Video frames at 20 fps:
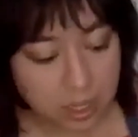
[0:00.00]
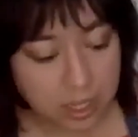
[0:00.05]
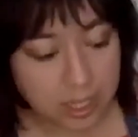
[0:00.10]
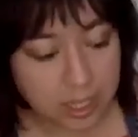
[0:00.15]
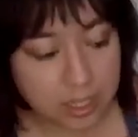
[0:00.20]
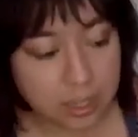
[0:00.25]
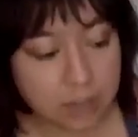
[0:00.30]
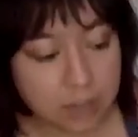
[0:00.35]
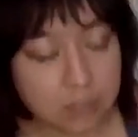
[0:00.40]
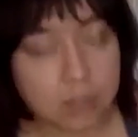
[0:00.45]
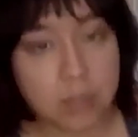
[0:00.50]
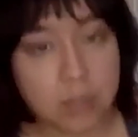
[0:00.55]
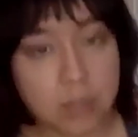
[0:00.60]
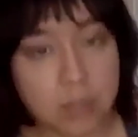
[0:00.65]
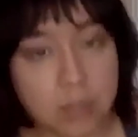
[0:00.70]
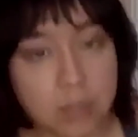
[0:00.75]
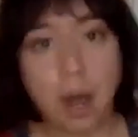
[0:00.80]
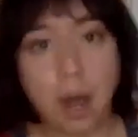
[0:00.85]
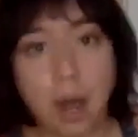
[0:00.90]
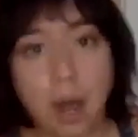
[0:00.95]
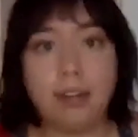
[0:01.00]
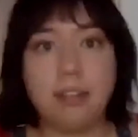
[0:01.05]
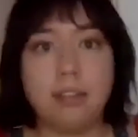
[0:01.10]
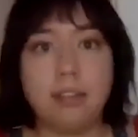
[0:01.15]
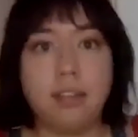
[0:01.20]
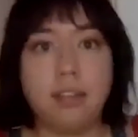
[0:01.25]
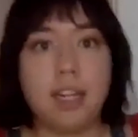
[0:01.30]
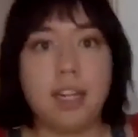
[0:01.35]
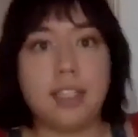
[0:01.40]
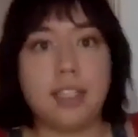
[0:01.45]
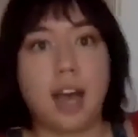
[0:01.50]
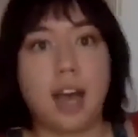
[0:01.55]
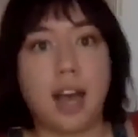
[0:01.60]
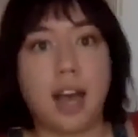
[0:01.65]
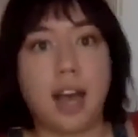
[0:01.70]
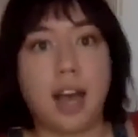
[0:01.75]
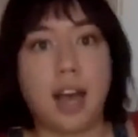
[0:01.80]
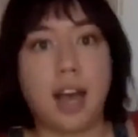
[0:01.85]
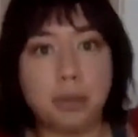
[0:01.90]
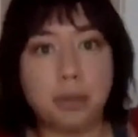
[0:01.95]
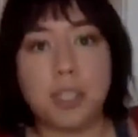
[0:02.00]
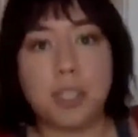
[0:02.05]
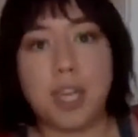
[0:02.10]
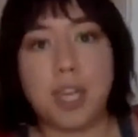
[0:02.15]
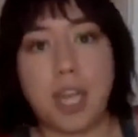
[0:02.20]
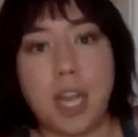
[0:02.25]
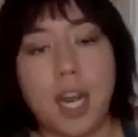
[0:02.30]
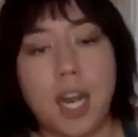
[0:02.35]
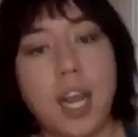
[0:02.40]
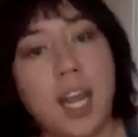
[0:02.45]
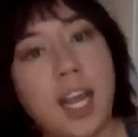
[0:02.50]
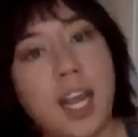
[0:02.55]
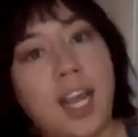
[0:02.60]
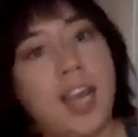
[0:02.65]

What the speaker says: leaning over the pot and it's got chemicals in it